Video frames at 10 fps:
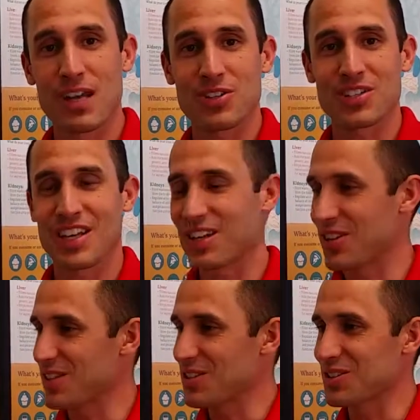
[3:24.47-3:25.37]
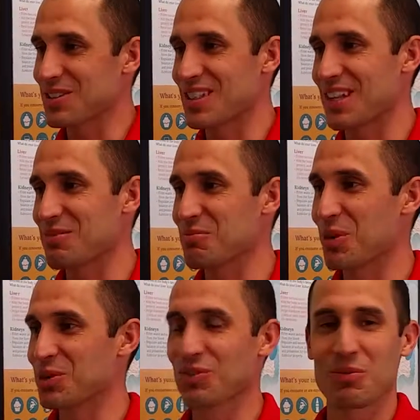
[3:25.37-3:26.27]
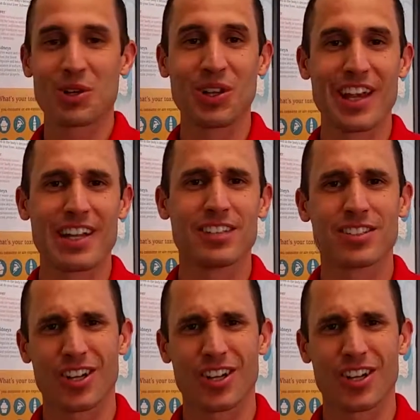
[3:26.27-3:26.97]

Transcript: patients on there that and most of them are ladies.